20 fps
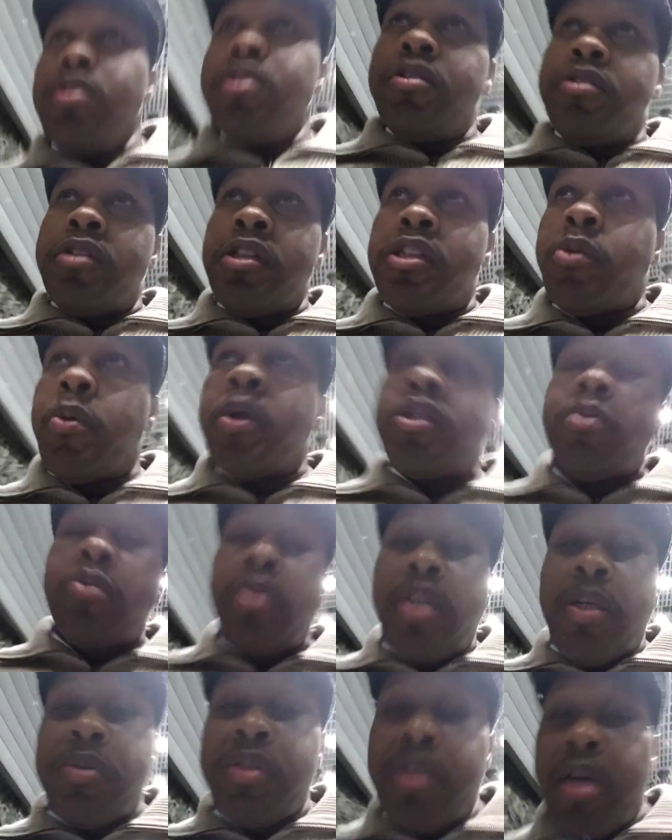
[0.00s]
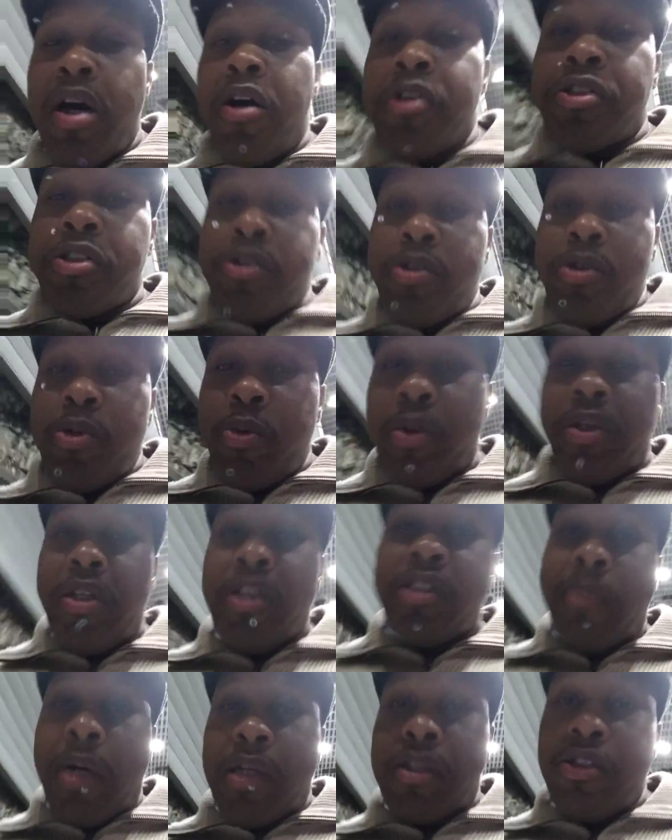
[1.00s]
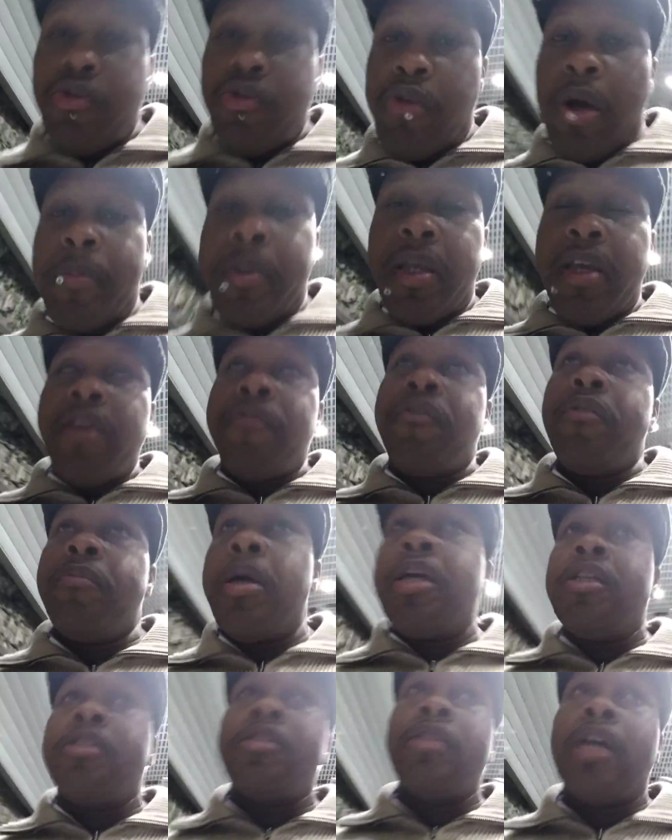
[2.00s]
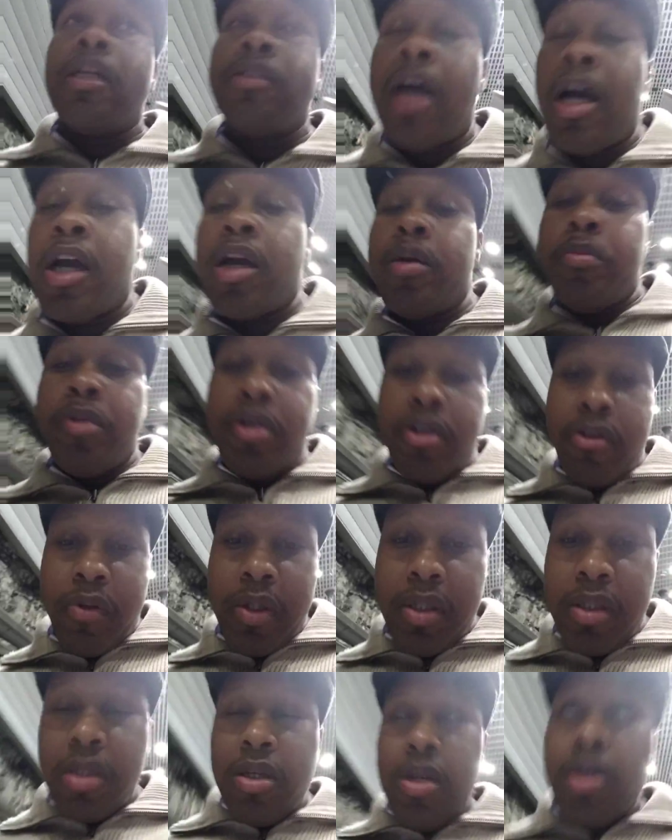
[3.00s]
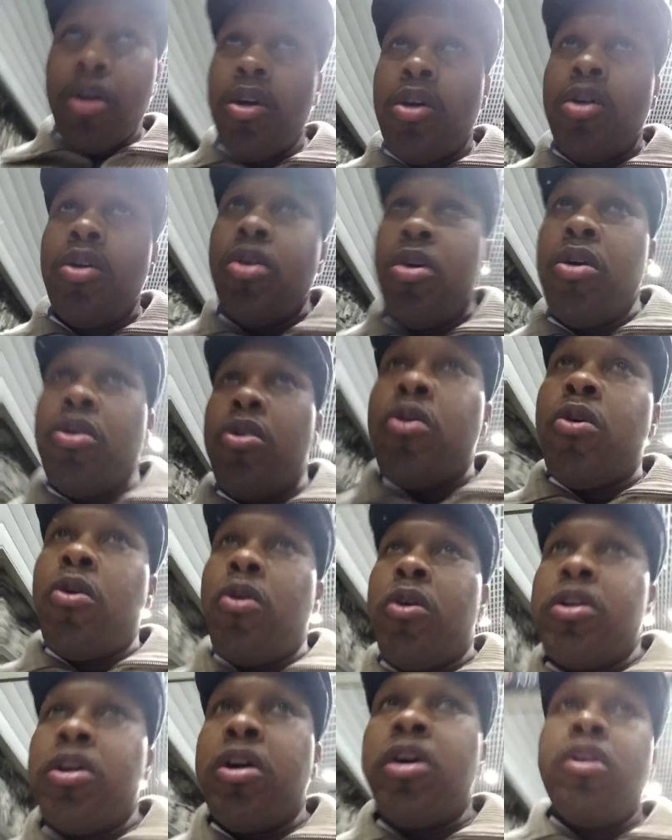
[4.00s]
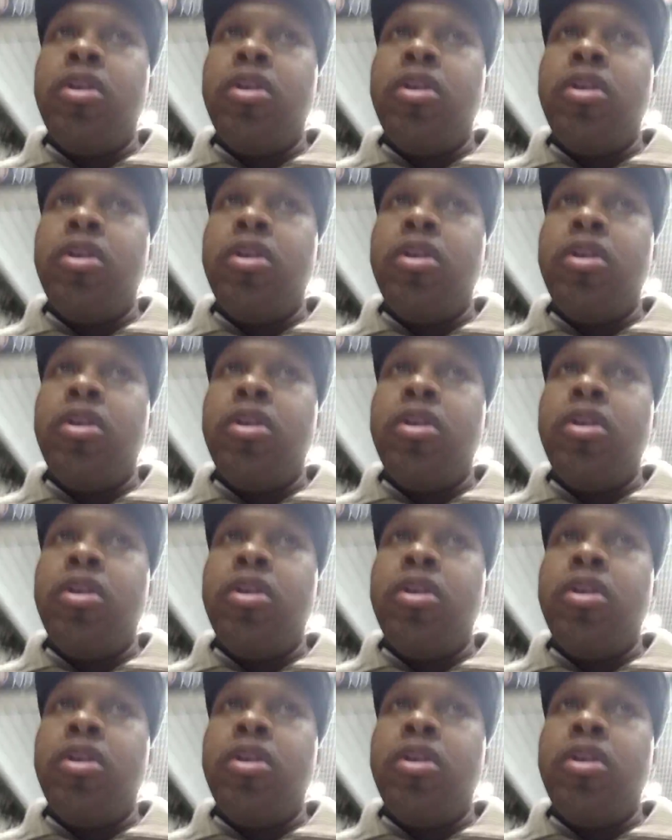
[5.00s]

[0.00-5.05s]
Situation with Nipsey Hussle when he's about to drop the information in a documentary on